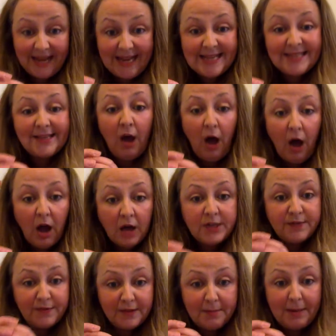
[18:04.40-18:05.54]
is harder
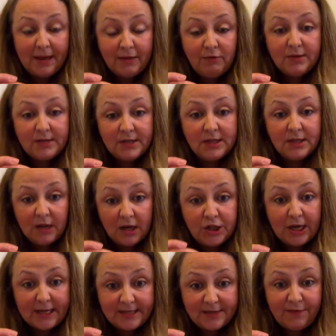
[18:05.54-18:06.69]
for the pancreas to
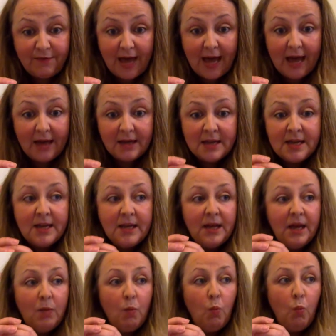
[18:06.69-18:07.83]
digest fat.
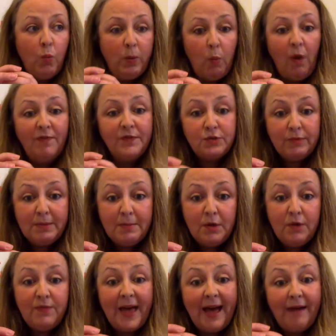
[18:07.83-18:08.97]
We want to
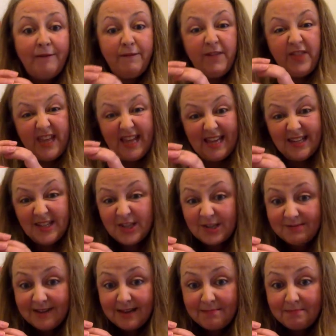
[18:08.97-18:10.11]
remove that for the
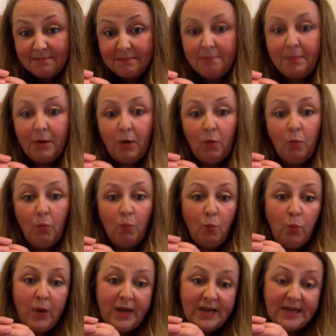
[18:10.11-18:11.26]
interim, but
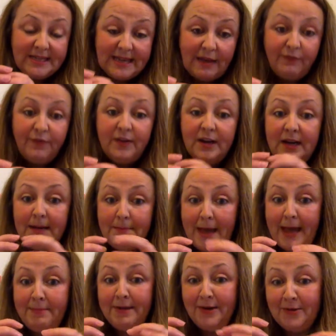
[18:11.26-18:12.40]
we can definitely
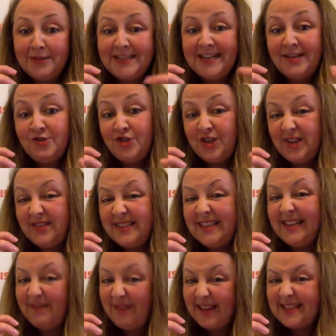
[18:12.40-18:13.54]
maybe look to
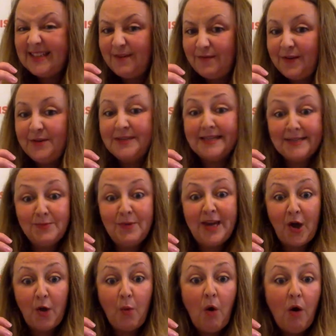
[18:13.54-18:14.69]
introducing fatty foods as we
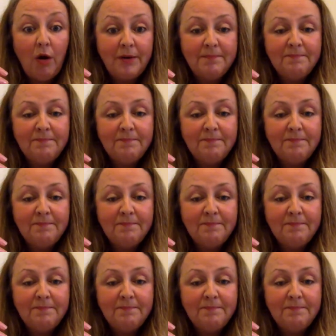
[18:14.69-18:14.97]
go on.